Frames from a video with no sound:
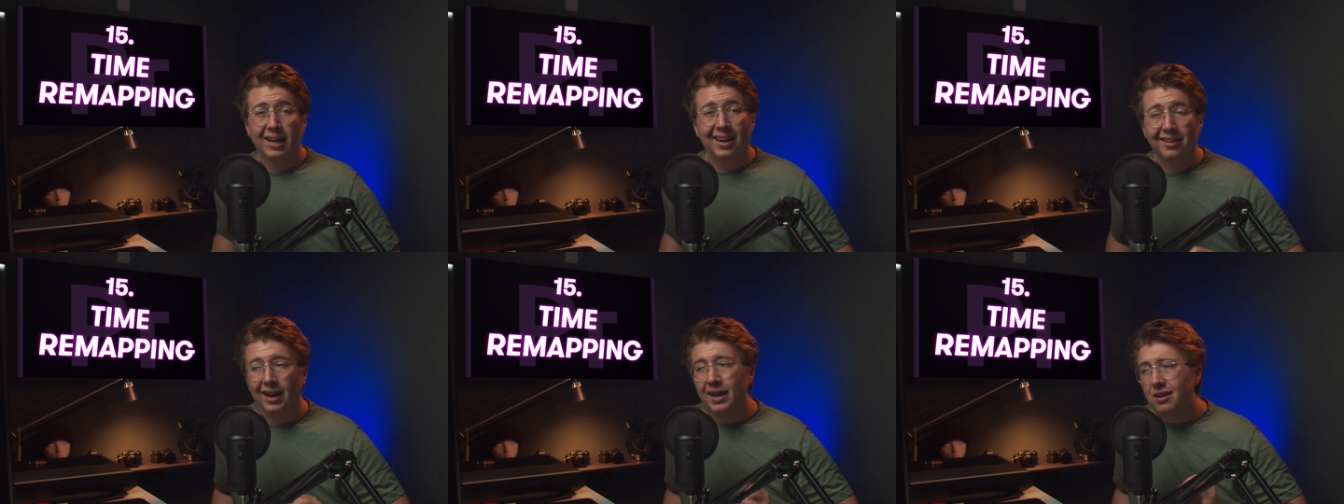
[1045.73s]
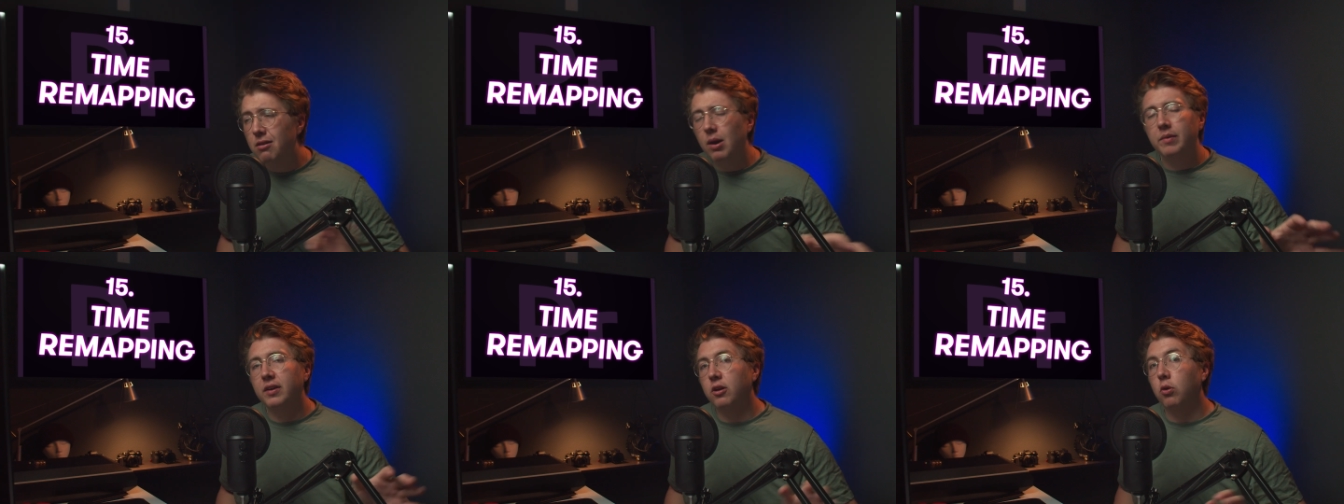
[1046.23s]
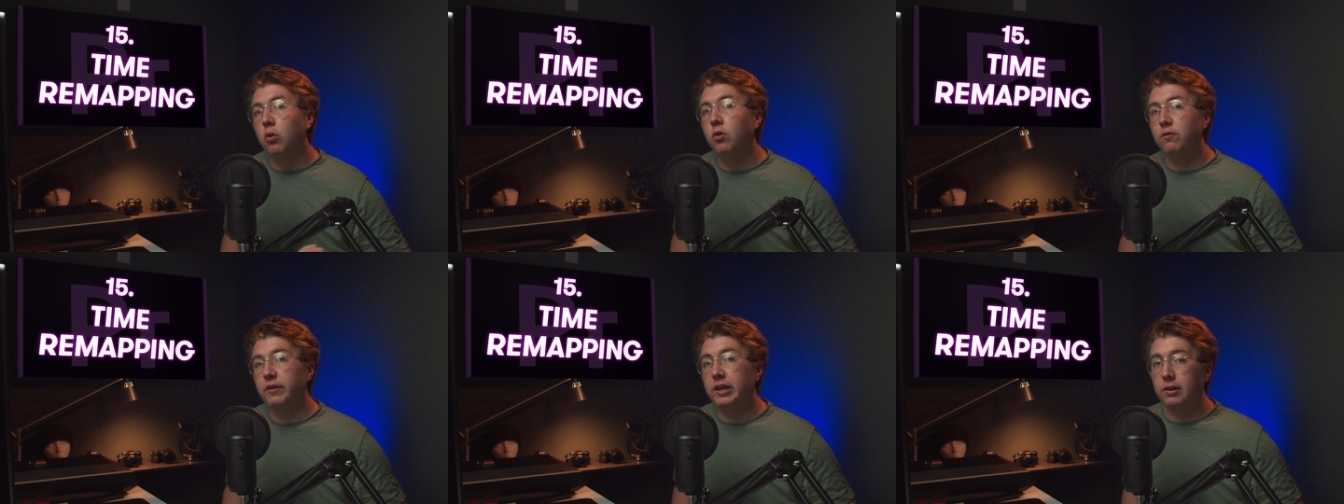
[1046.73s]
And I know I did a
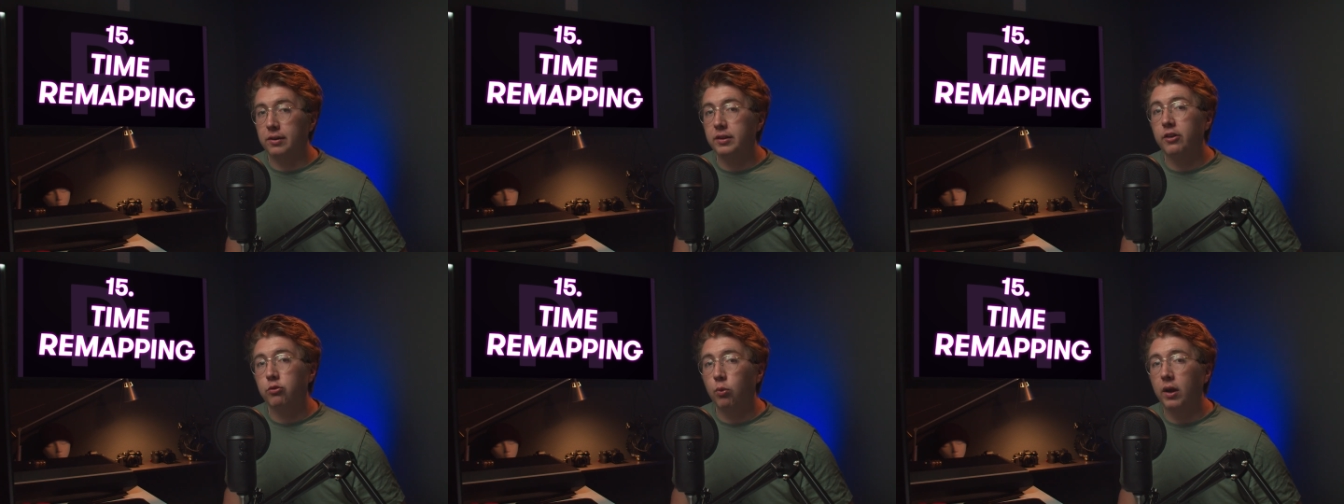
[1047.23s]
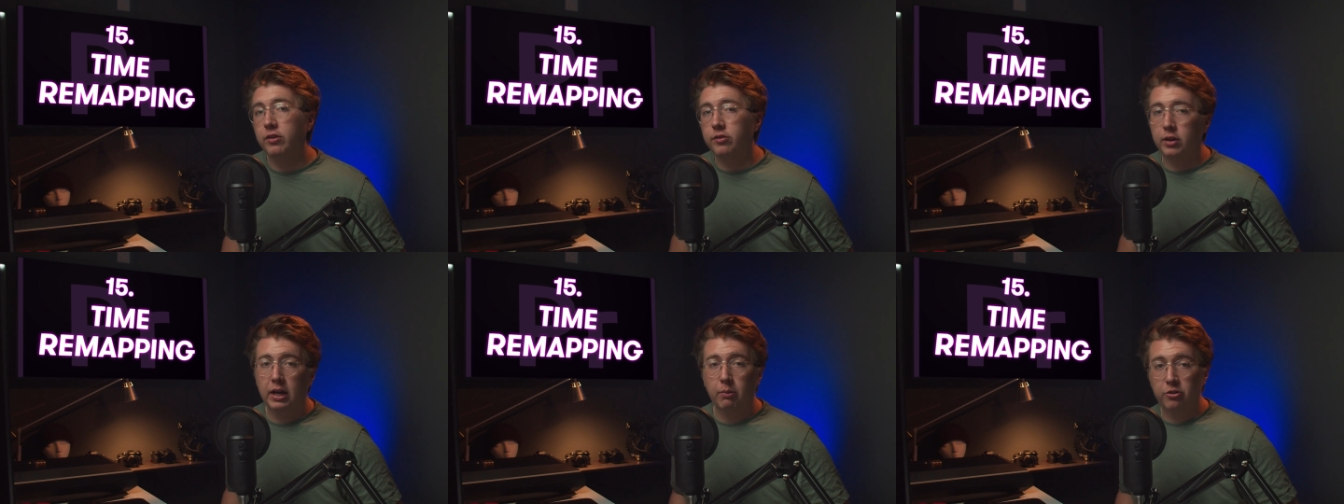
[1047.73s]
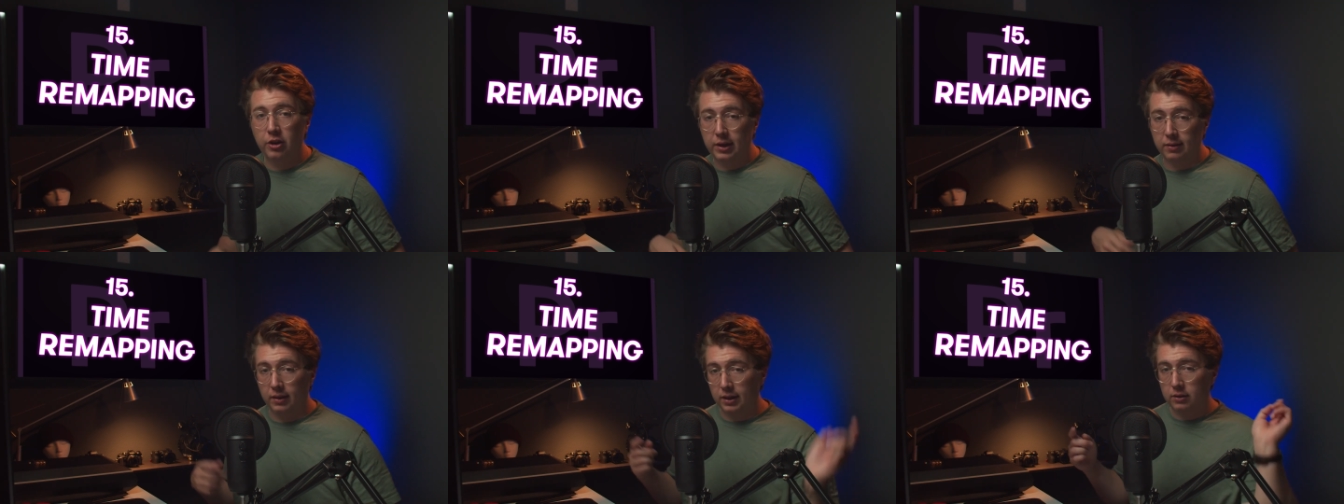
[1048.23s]
whole video on this once, uh, which I
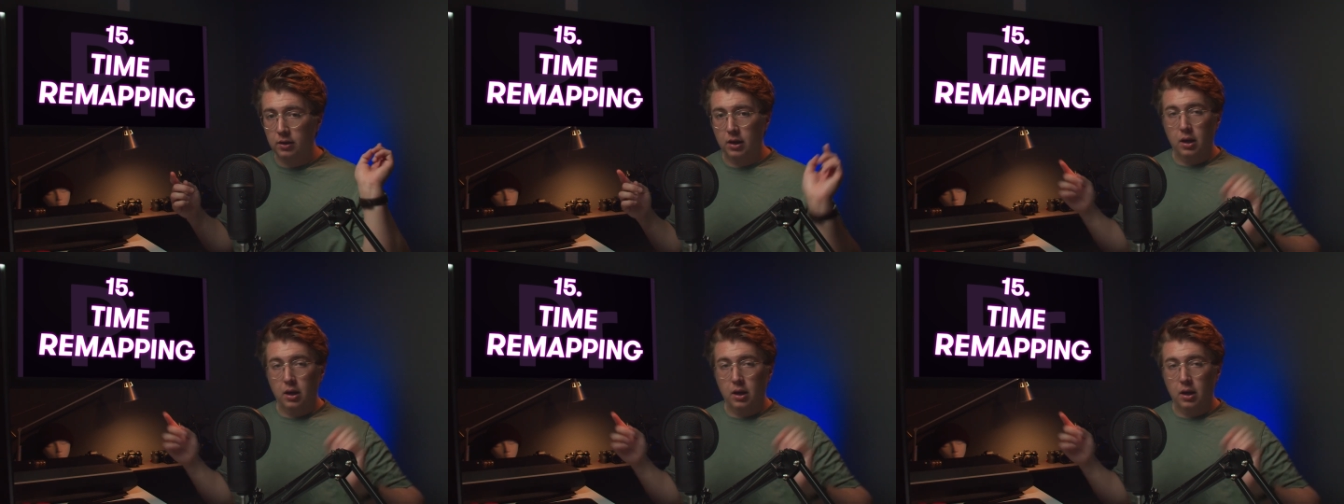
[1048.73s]
can link